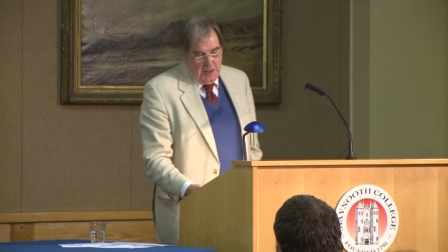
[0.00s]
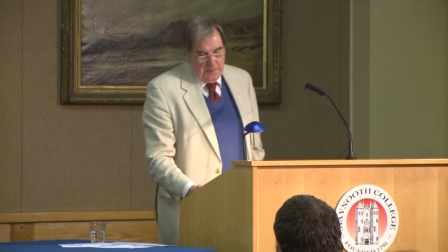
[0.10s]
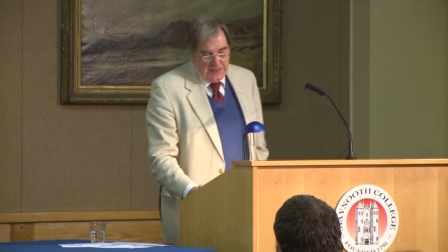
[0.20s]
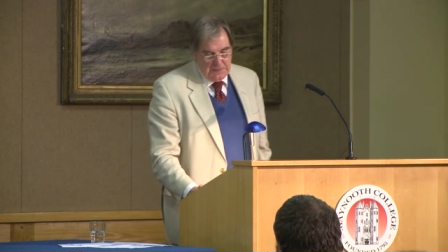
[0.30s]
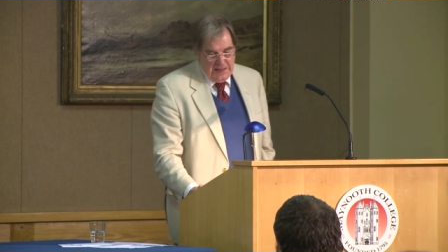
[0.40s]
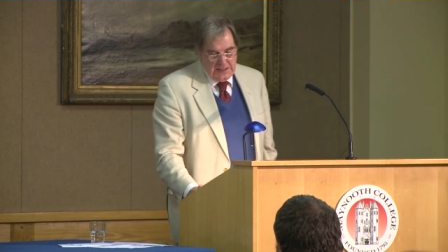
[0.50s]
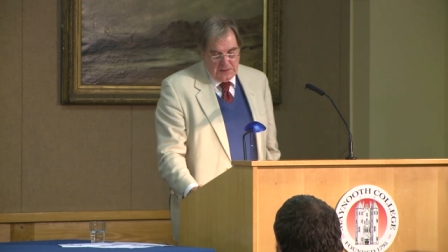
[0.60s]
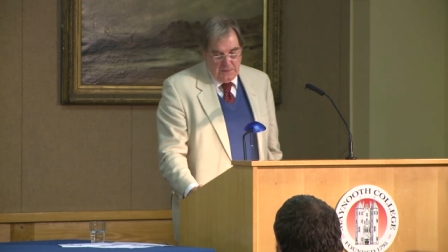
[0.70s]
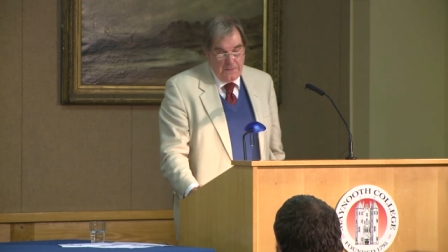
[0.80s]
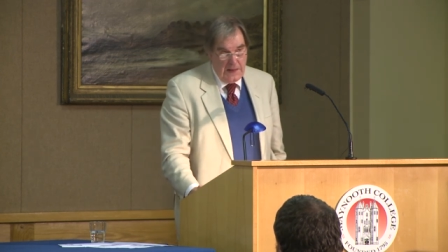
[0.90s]
but it's
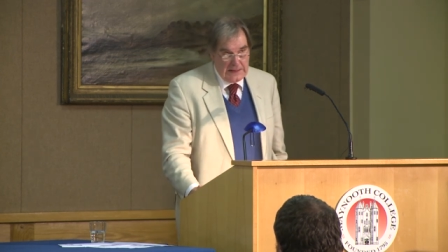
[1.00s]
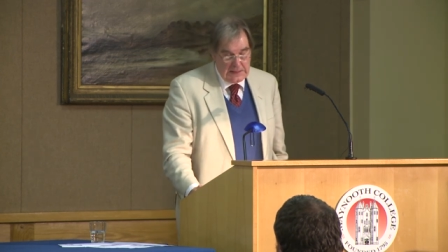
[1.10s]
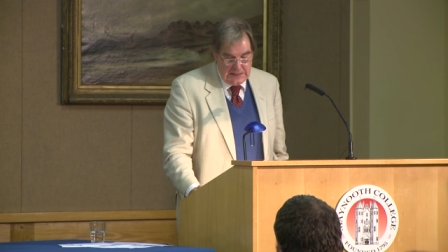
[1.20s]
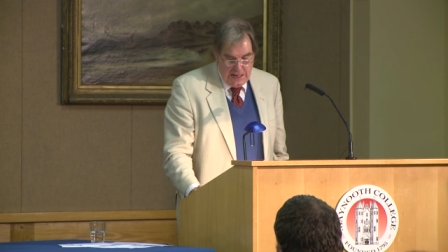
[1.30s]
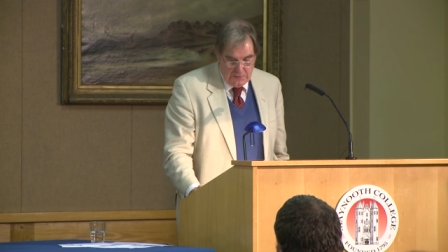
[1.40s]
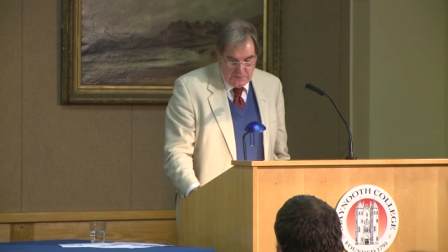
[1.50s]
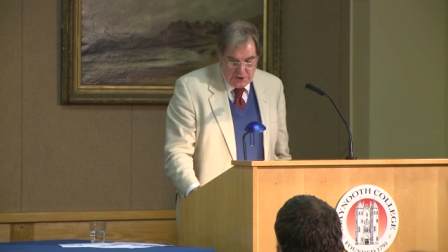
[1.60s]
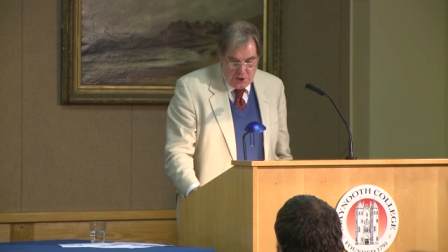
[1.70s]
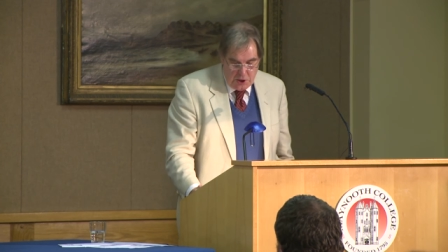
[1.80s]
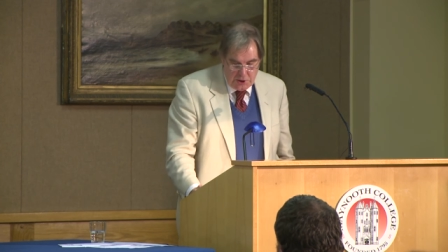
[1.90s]
based on fairly stout
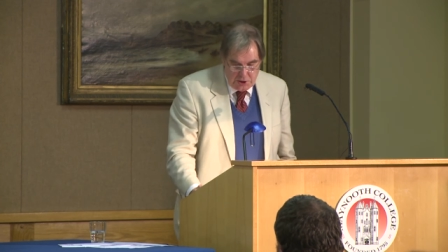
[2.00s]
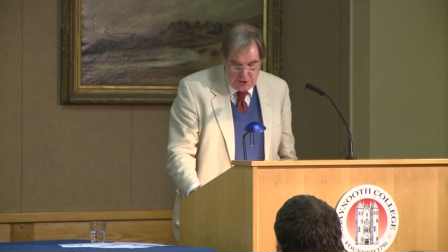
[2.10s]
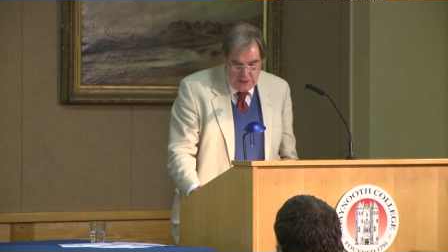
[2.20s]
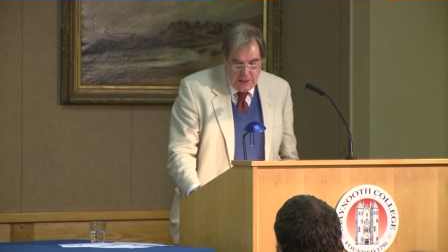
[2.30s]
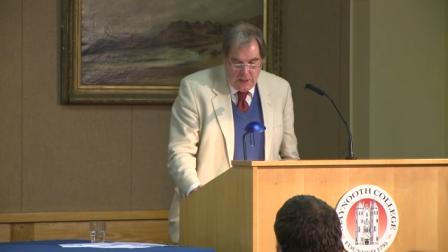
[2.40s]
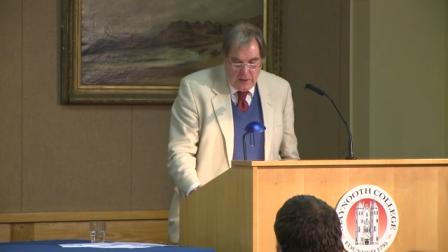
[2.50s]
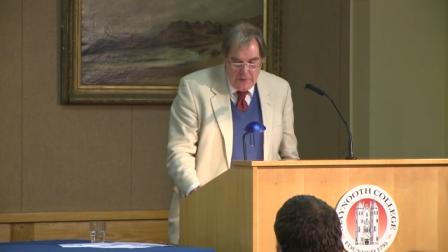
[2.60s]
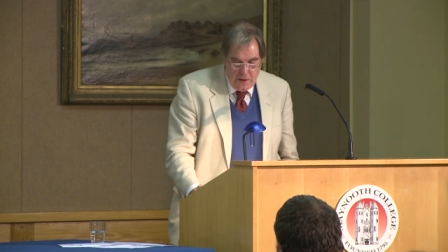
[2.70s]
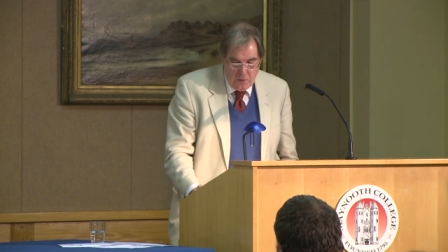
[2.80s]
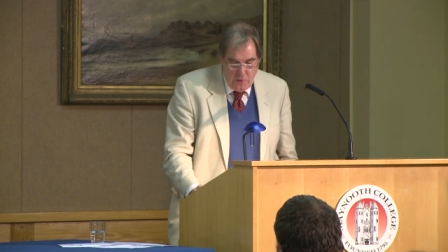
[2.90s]
research
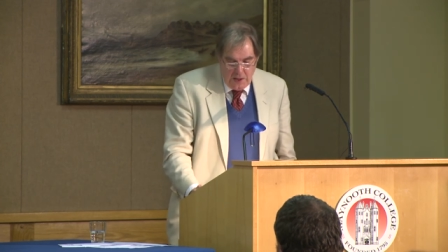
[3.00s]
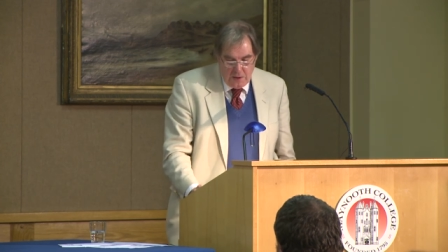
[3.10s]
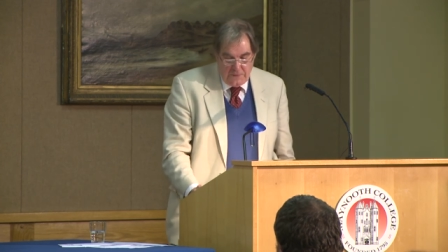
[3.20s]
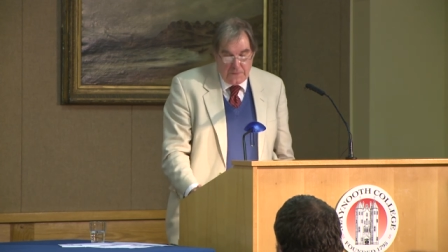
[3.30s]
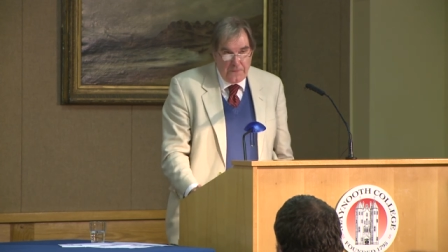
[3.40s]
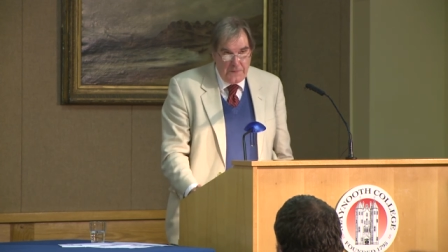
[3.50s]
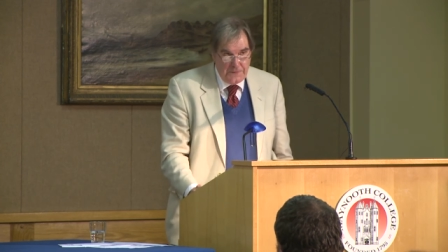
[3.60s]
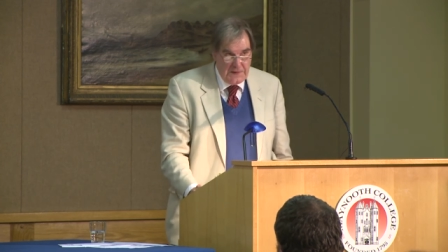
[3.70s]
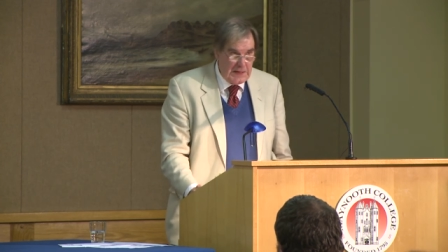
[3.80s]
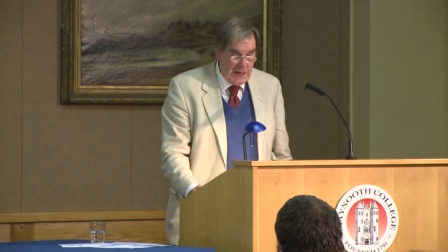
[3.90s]
there are well over
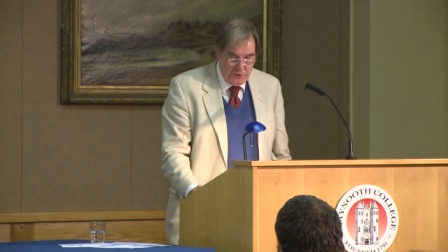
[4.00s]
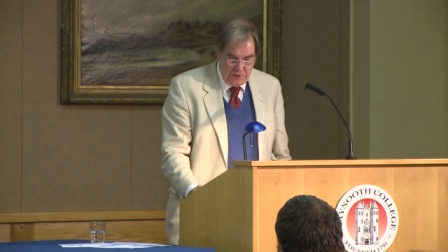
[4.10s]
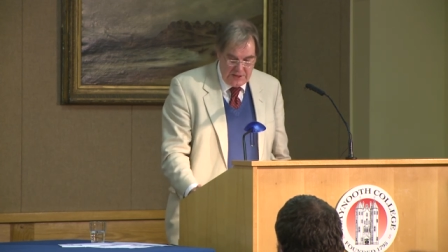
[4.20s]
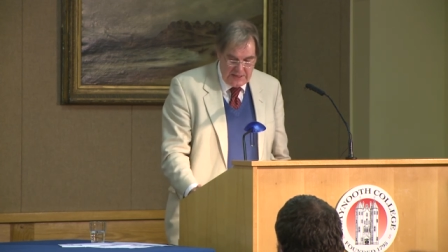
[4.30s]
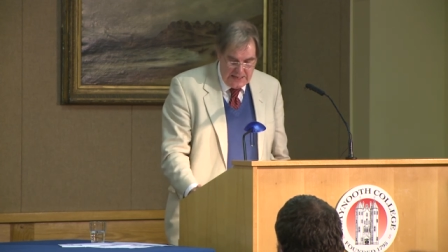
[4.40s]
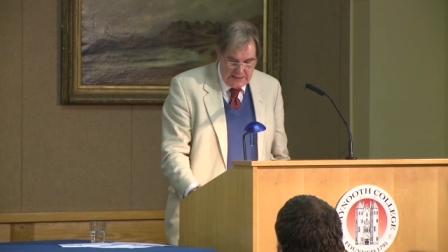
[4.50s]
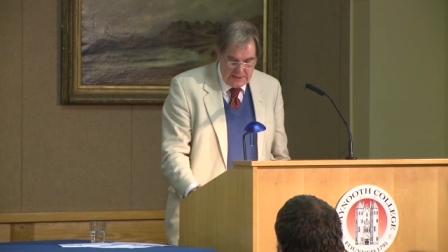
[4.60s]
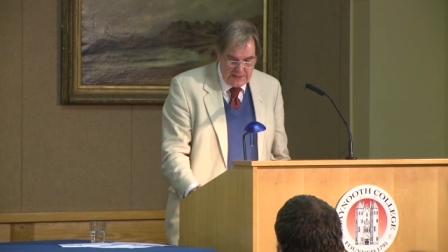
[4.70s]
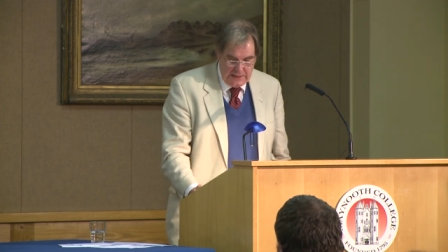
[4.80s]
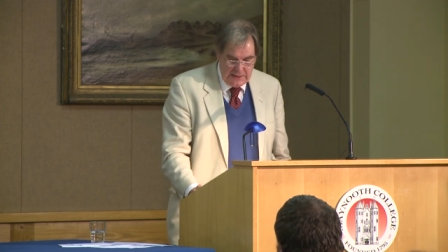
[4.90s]
1,500
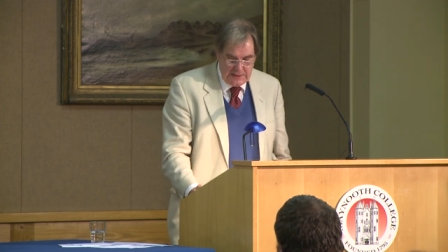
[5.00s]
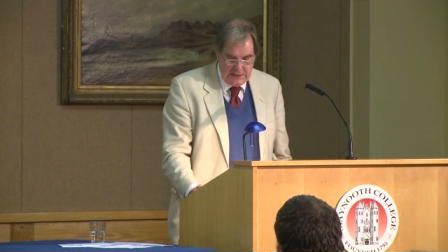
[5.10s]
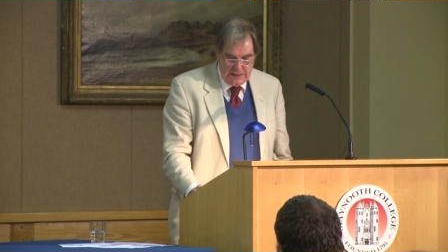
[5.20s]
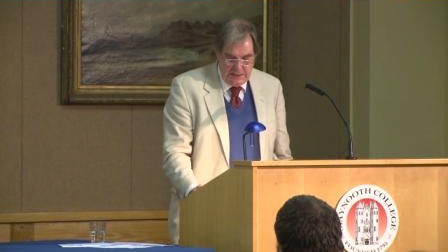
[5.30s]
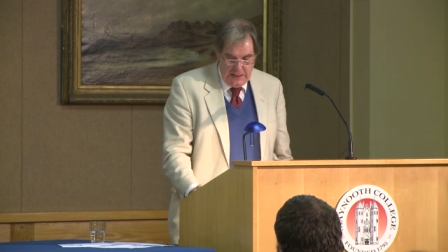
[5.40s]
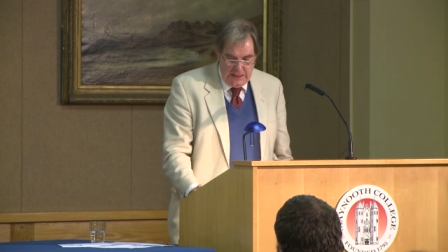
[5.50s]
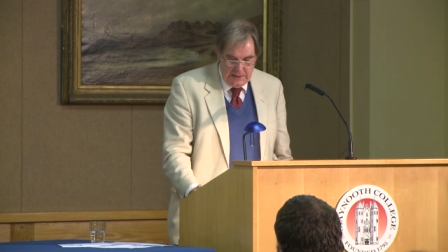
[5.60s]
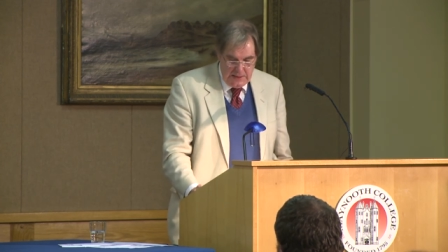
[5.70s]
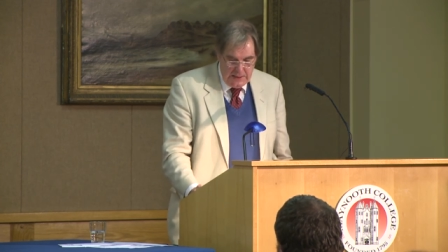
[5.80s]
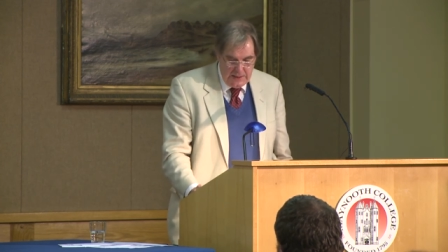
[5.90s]
saints listed
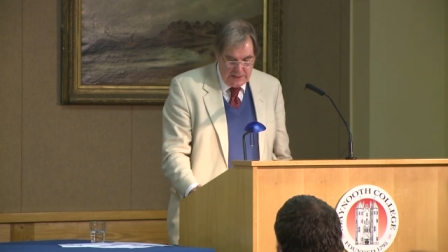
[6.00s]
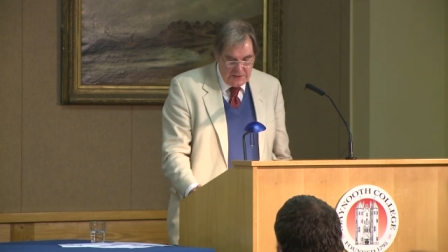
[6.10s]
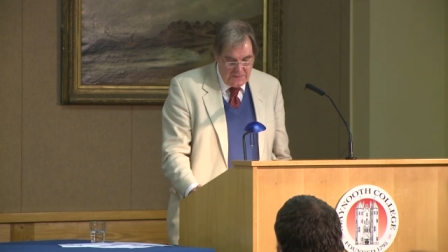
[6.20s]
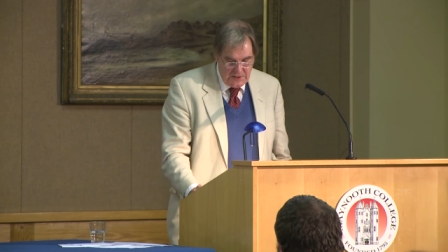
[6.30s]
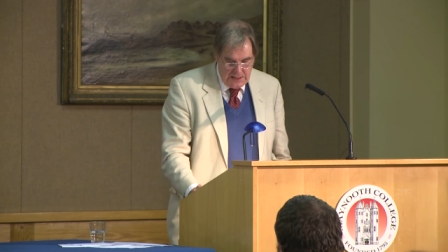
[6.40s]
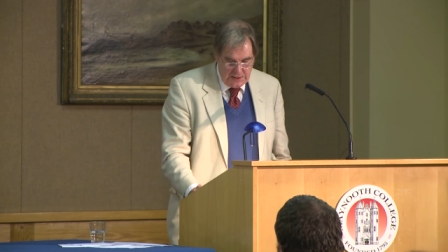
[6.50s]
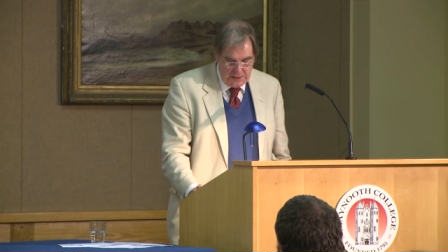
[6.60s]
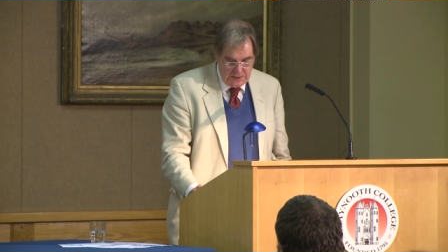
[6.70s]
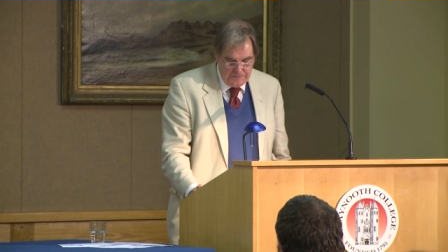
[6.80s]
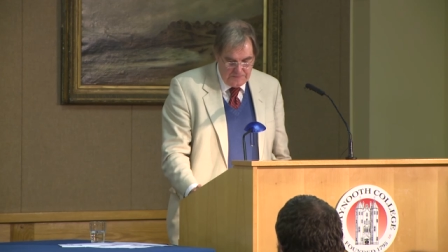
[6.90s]
in the Index of Saints.